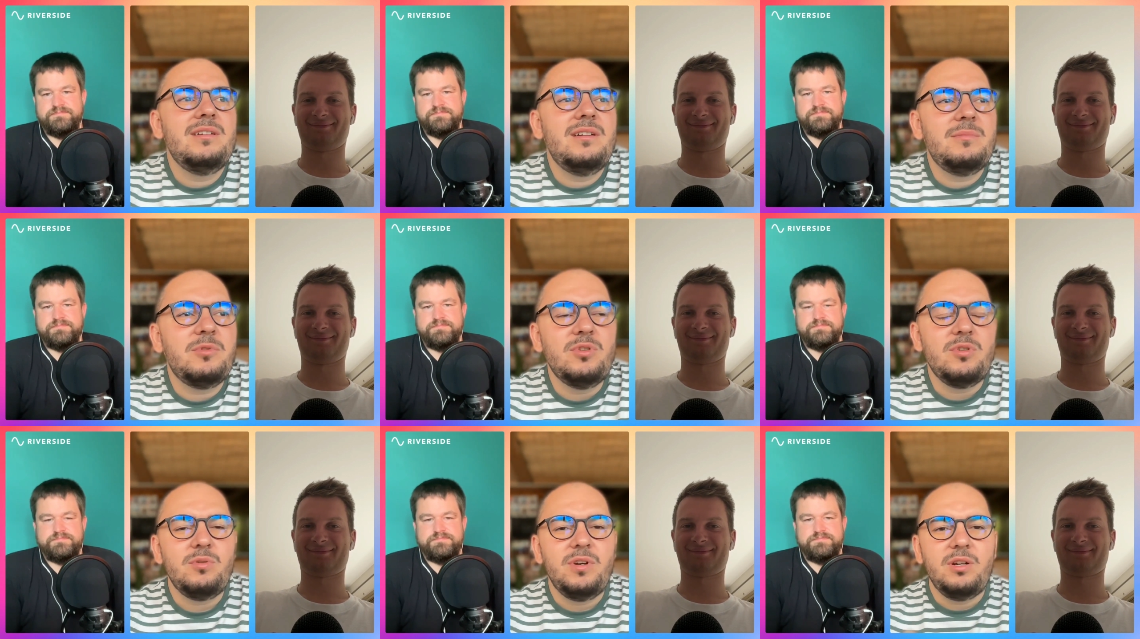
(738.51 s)
Speaker 1: I'm
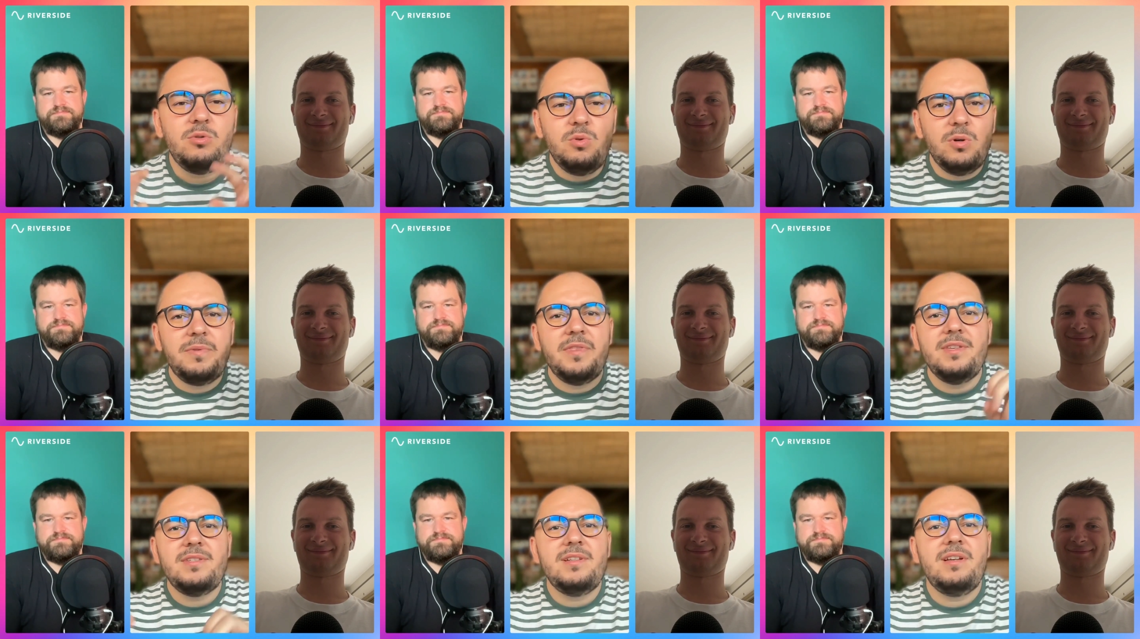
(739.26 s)
gonna air quote
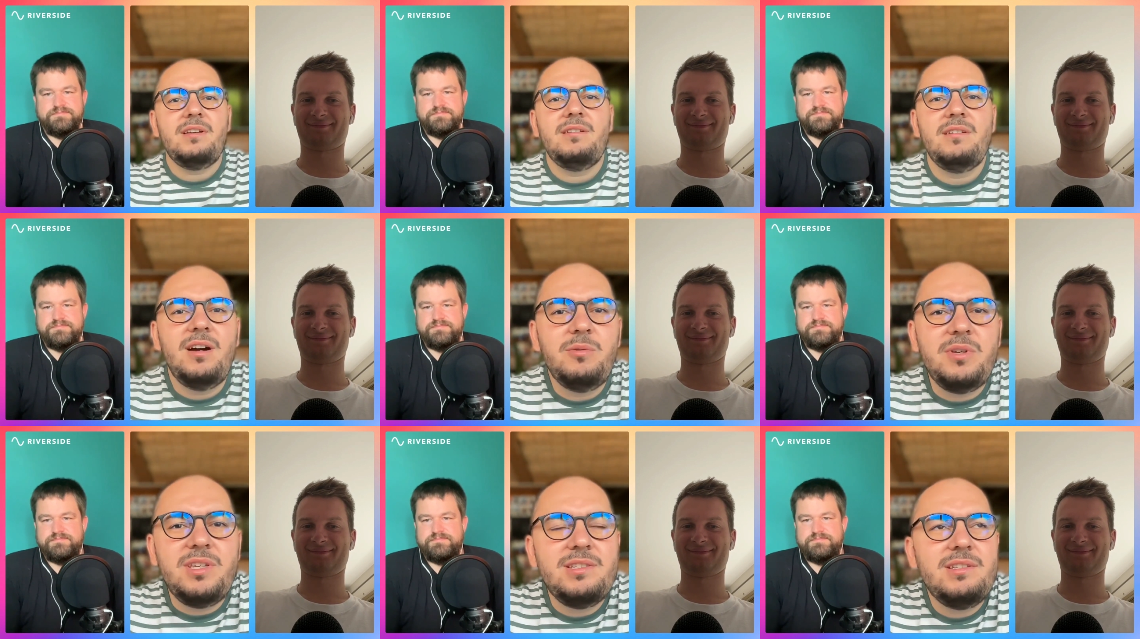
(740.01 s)
this like
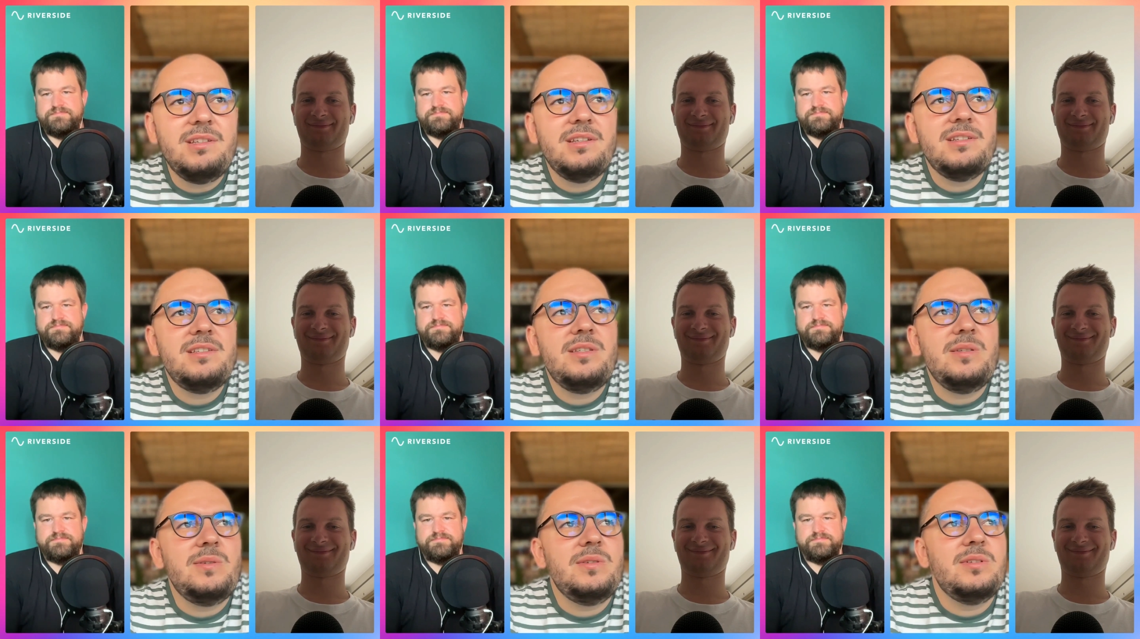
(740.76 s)
how easy it is
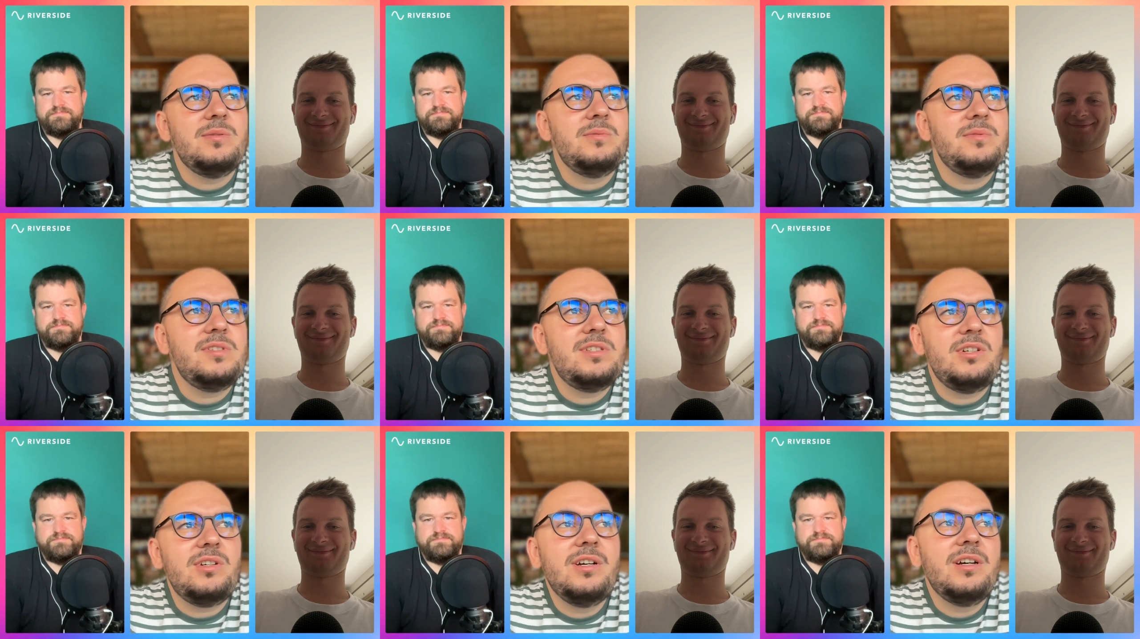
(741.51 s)
to you know
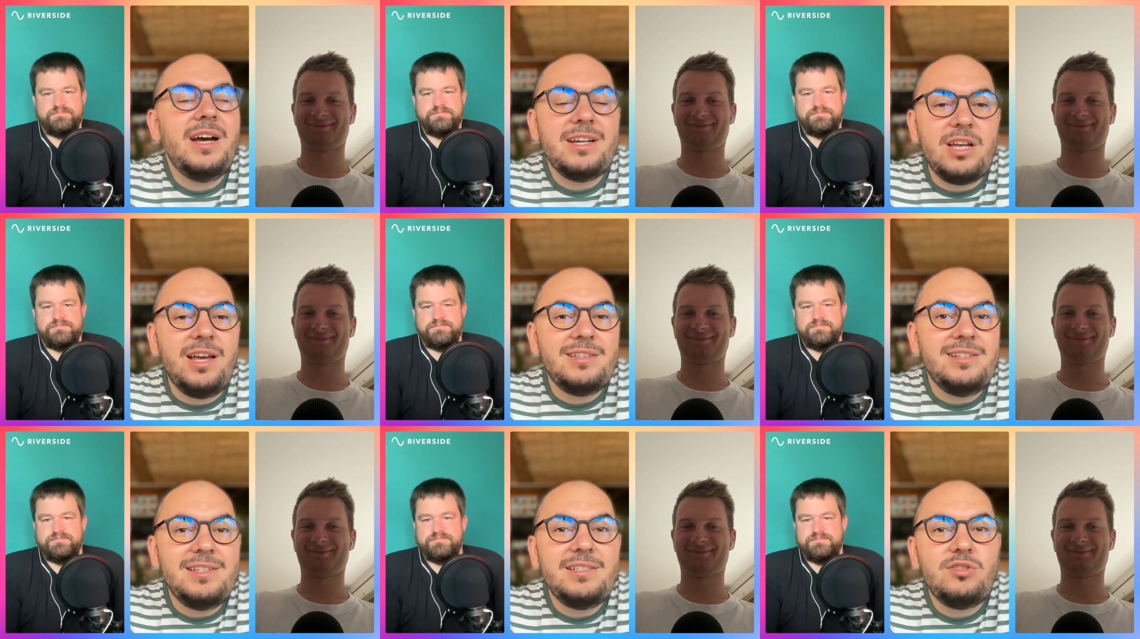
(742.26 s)
start
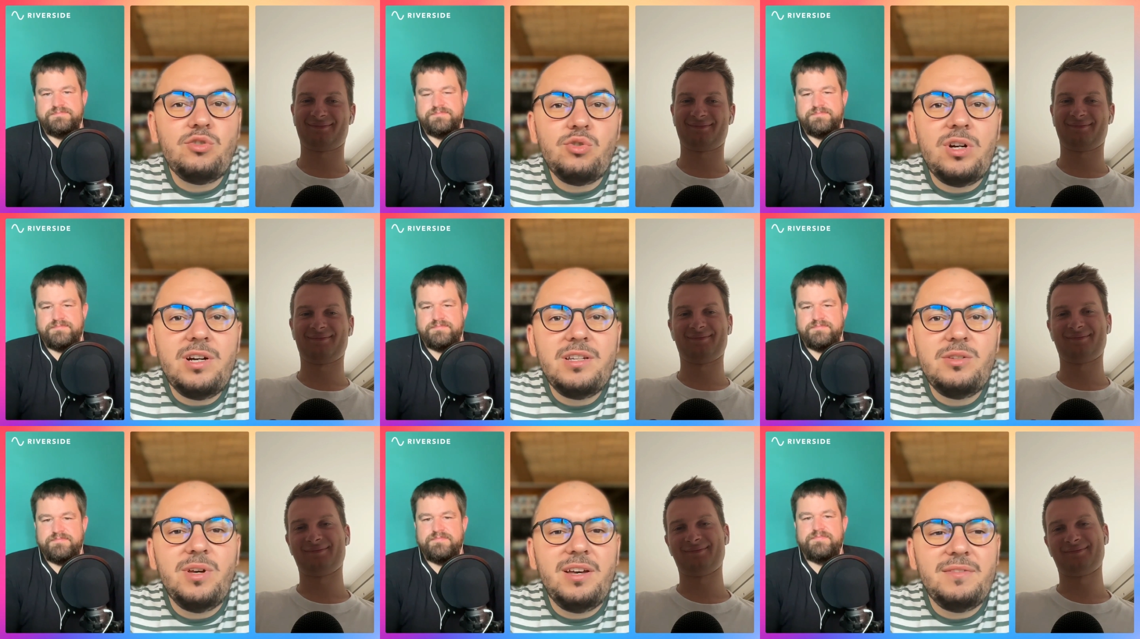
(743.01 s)
at least try
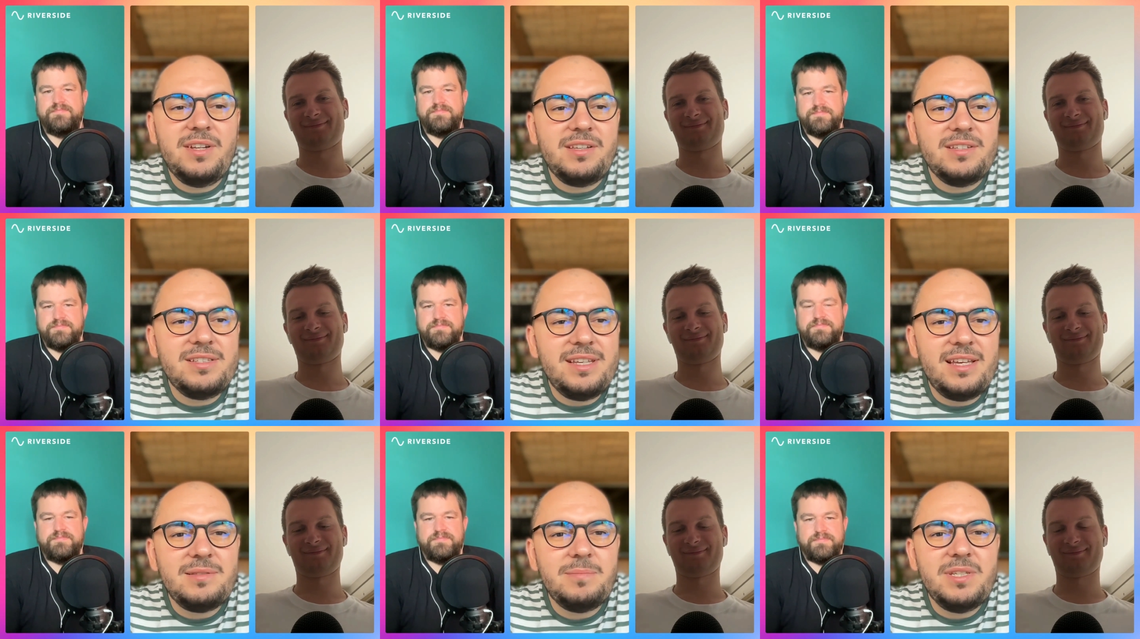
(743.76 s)
to have like a
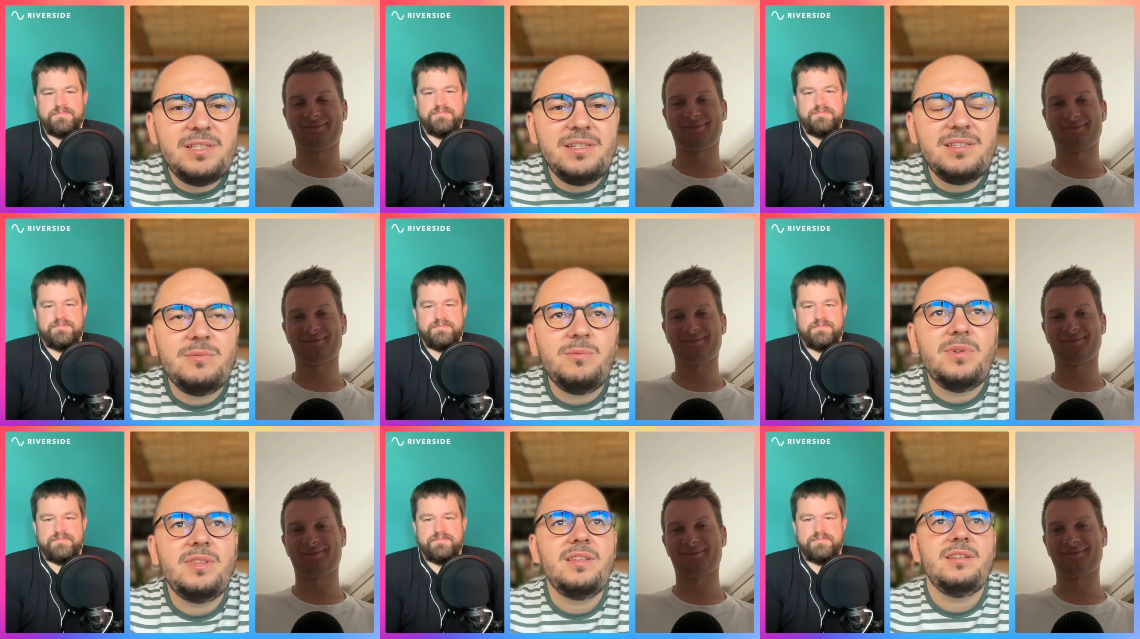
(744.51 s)
SaaS business
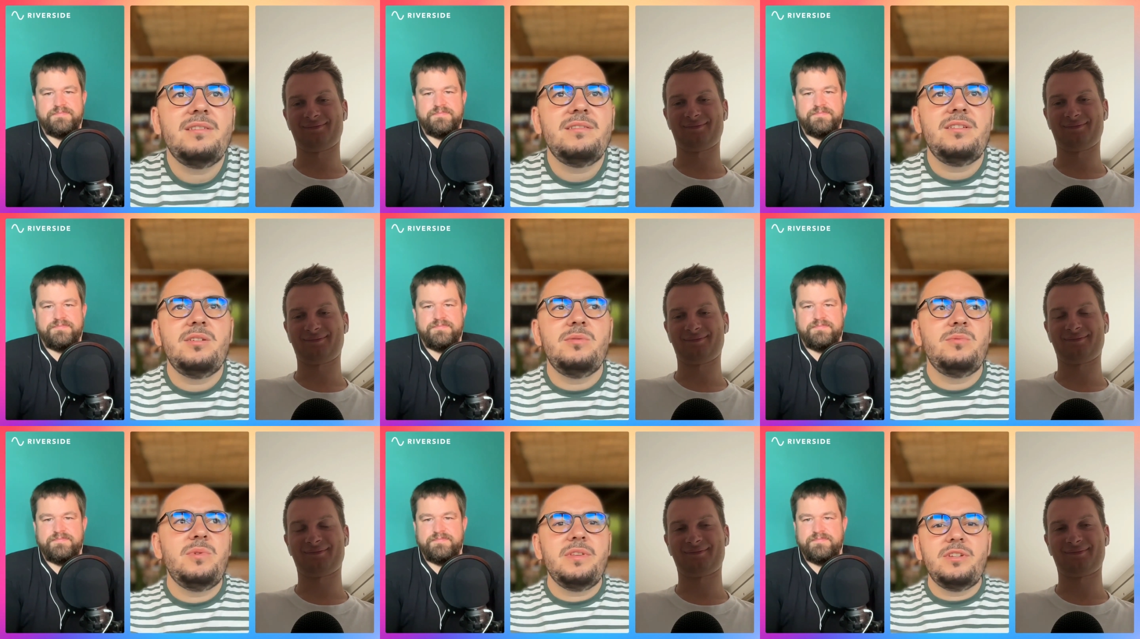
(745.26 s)
within you know
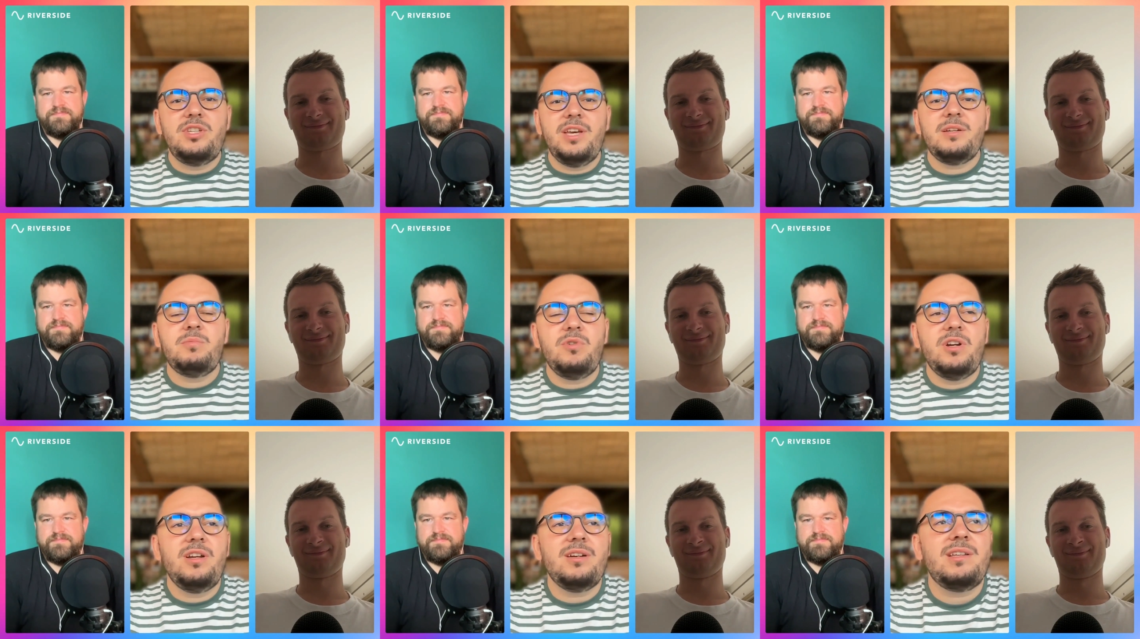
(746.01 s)
with a tech
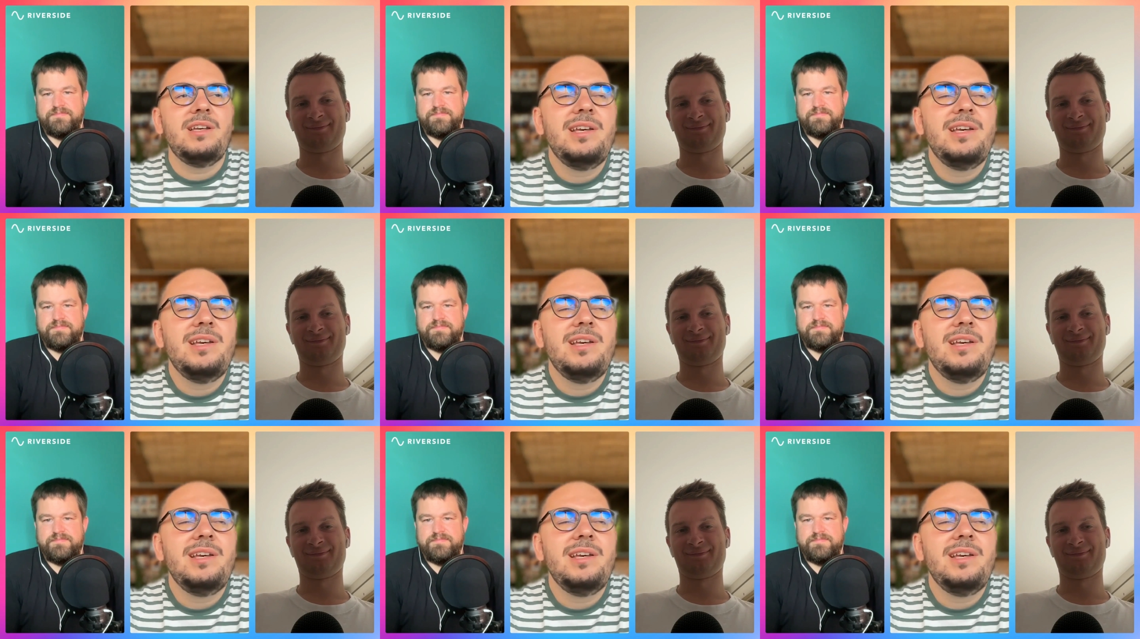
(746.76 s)
product.